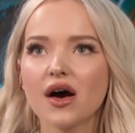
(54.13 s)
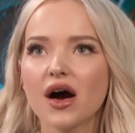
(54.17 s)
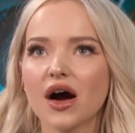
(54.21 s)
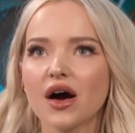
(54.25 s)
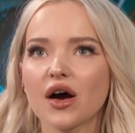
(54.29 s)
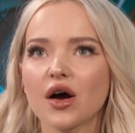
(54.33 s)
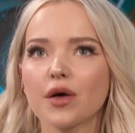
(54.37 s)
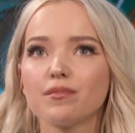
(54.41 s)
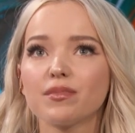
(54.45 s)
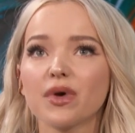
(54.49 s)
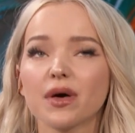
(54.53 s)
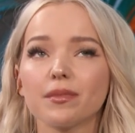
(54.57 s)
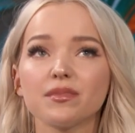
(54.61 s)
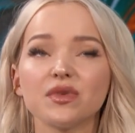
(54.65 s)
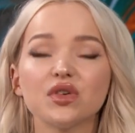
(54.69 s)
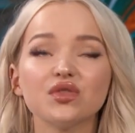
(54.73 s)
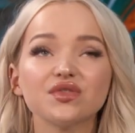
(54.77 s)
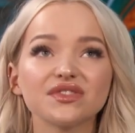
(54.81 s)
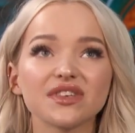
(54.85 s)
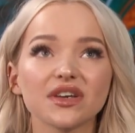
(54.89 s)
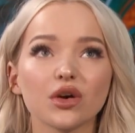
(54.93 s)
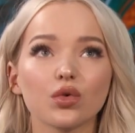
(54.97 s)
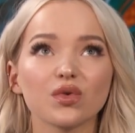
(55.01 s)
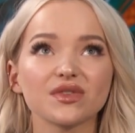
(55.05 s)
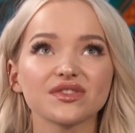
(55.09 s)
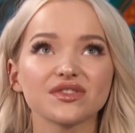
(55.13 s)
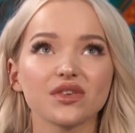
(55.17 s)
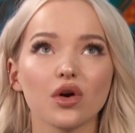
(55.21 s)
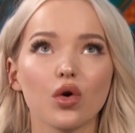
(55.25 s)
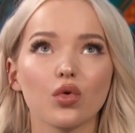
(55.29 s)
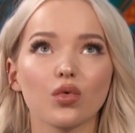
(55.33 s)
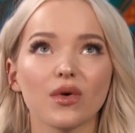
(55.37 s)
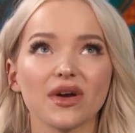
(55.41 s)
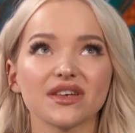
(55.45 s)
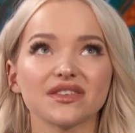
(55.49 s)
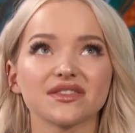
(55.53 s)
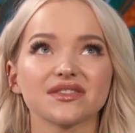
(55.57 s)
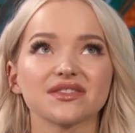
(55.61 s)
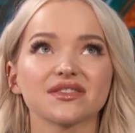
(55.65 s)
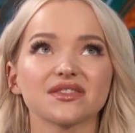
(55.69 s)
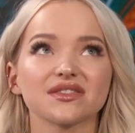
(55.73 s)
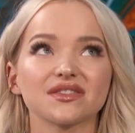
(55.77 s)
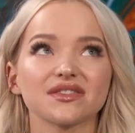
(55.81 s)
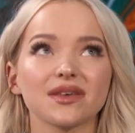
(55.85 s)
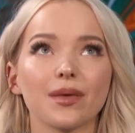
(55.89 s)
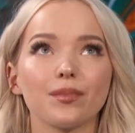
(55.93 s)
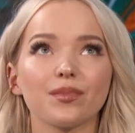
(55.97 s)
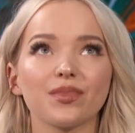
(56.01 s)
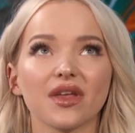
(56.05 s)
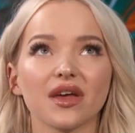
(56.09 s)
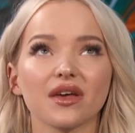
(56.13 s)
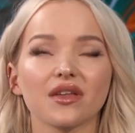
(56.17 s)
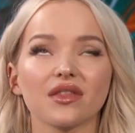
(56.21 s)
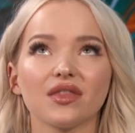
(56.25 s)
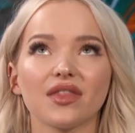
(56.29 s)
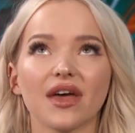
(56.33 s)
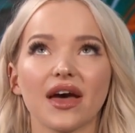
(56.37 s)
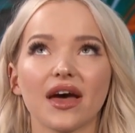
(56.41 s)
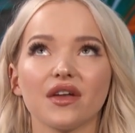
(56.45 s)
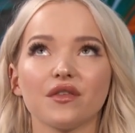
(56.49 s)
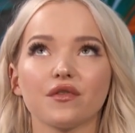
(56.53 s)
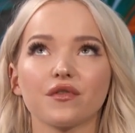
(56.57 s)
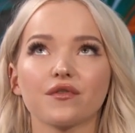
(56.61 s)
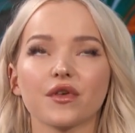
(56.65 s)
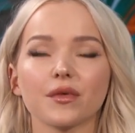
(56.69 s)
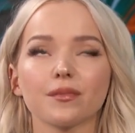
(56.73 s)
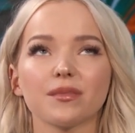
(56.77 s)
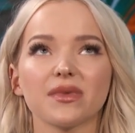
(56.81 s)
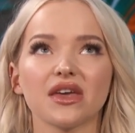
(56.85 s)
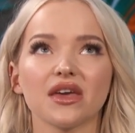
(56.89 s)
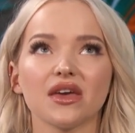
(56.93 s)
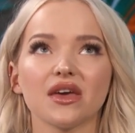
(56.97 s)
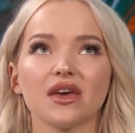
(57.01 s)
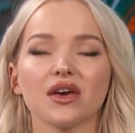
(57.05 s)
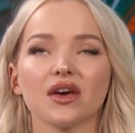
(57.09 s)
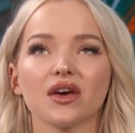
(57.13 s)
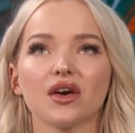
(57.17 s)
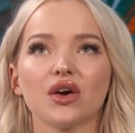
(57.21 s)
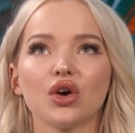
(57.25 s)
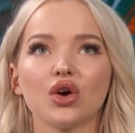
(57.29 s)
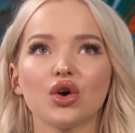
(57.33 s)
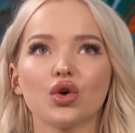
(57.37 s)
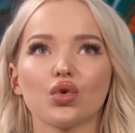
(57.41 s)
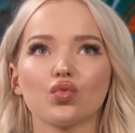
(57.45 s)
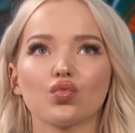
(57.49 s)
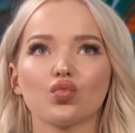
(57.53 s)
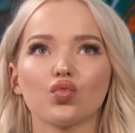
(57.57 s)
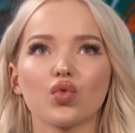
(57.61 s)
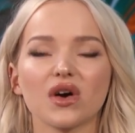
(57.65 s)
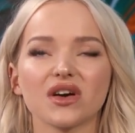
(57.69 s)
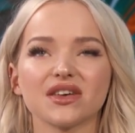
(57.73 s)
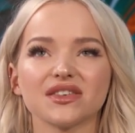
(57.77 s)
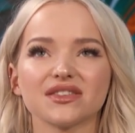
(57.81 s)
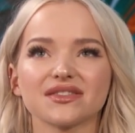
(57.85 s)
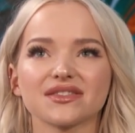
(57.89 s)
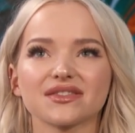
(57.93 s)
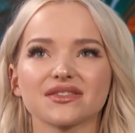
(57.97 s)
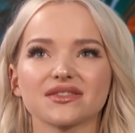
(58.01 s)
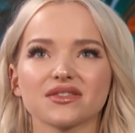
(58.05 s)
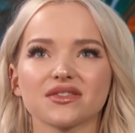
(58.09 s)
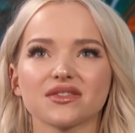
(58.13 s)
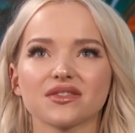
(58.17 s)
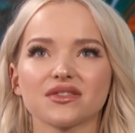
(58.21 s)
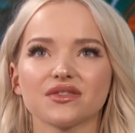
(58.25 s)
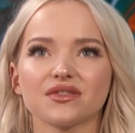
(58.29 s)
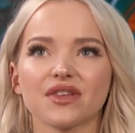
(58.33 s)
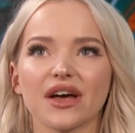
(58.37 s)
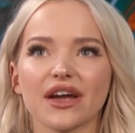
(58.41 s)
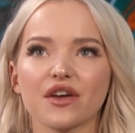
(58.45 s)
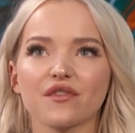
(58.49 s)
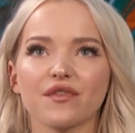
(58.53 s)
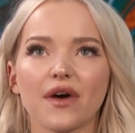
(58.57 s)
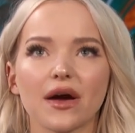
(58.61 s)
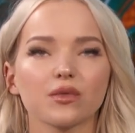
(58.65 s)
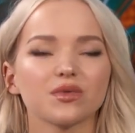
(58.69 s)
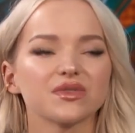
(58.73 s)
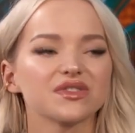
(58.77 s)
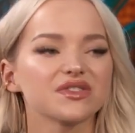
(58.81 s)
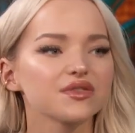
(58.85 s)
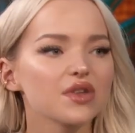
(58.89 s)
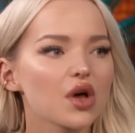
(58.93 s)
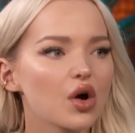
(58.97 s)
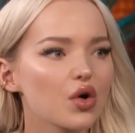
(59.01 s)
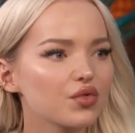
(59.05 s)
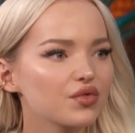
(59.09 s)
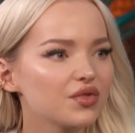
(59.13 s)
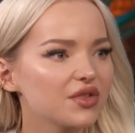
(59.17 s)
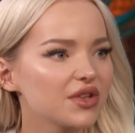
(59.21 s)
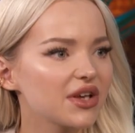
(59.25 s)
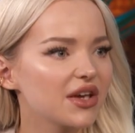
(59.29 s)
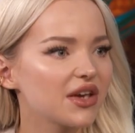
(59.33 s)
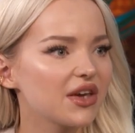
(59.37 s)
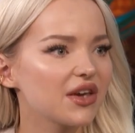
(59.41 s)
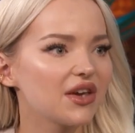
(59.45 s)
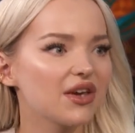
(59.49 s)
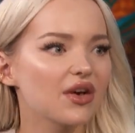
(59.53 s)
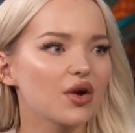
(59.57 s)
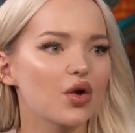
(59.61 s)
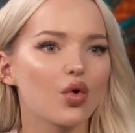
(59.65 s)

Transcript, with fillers: Um, but music was always something that for me was like if I was lonely